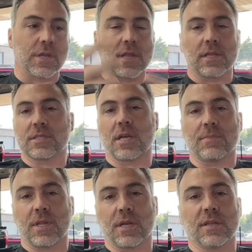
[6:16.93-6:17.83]
and then the
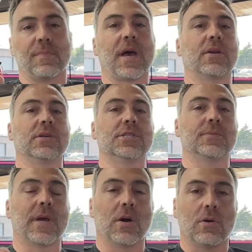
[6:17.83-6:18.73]
same thing, the battery
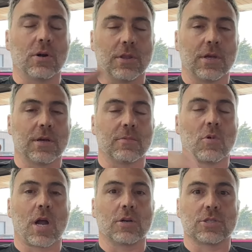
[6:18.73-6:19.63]
smell or the
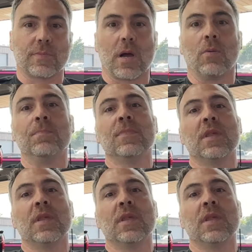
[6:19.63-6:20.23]
wire smell.